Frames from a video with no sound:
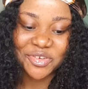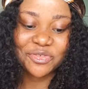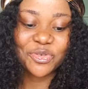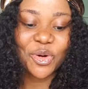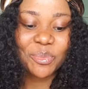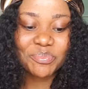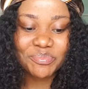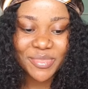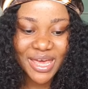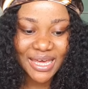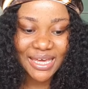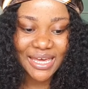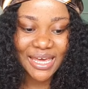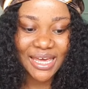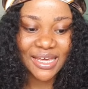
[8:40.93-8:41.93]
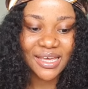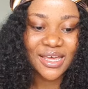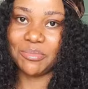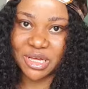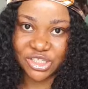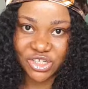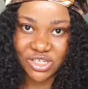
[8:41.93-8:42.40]
from making, I
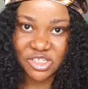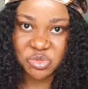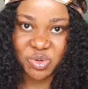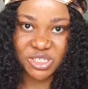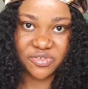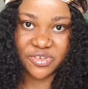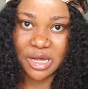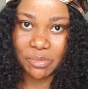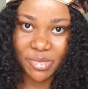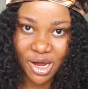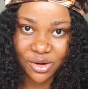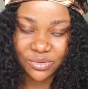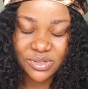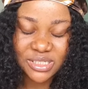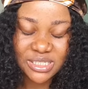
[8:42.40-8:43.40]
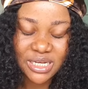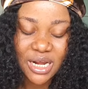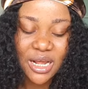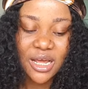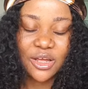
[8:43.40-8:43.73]
mentioned the specific amount.